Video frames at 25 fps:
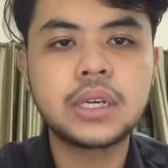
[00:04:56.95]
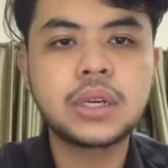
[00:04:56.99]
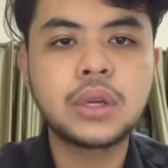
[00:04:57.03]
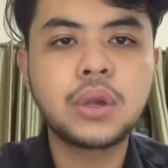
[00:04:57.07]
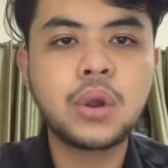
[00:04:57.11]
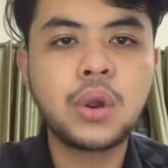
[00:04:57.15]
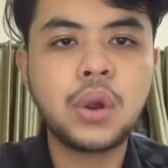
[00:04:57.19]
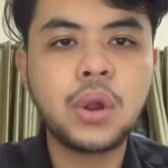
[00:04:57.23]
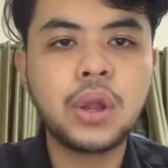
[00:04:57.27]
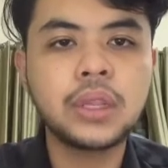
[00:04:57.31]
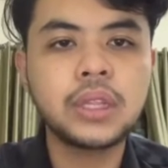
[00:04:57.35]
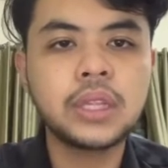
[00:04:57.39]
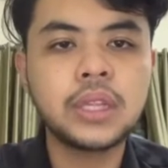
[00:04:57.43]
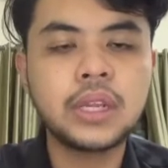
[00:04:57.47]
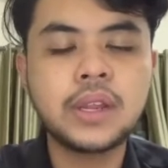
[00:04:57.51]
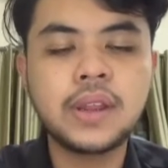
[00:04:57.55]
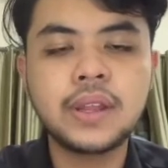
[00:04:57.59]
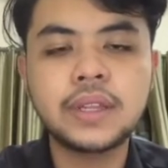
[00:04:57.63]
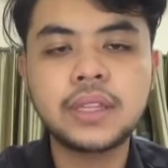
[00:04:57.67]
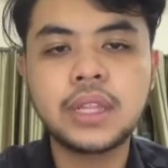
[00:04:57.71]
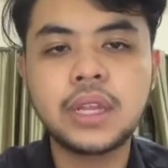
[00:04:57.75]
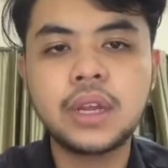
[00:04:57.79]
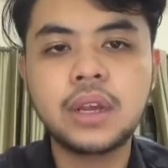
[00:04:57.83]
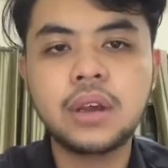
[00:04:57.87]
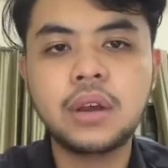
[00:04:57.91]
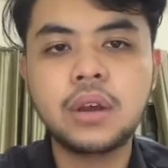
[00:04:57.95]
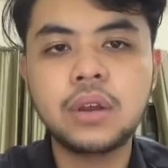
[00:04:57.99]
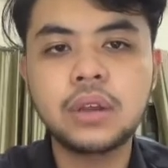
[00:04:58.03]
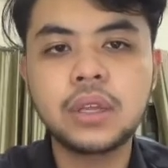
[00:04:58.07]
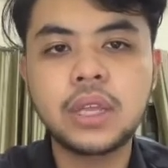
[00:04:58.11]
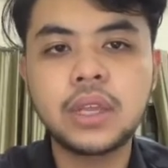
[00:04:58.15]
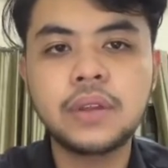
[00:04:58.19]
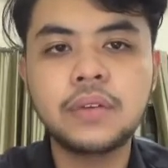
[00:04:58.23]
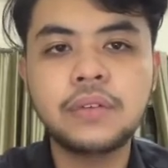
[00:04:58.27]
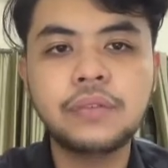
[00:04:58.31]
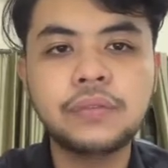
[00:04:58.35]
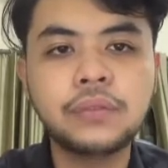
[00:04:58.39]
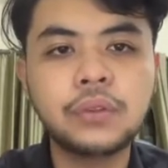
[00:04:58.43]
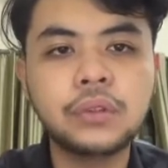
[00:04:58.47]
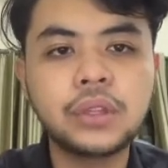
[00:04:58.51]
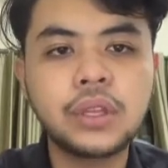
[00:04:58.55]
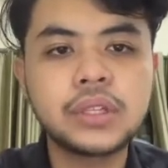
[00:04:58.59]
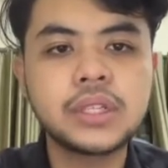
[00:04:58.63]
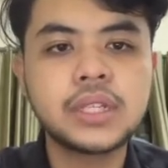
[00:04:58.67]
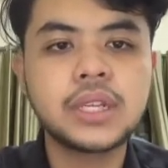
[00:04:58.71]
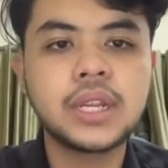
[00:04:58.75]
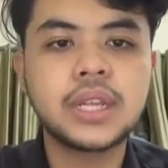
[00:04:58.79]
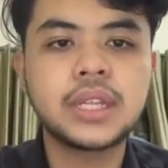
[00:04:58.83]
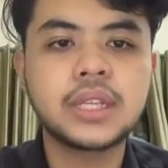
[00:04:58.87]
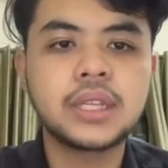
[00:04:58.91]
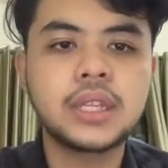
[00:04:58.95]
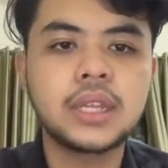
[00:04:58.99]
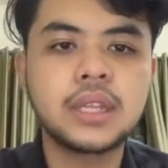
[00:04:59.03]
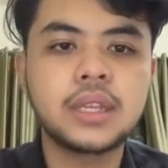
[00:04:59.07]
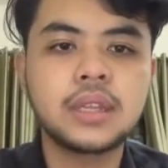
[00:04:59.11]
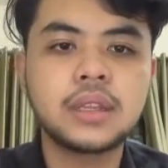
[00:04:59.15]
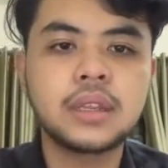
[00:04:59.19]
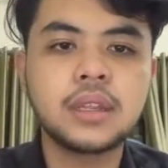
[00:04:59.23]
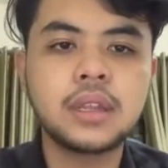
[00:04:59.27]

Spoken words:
quantitative data OGIF 2019.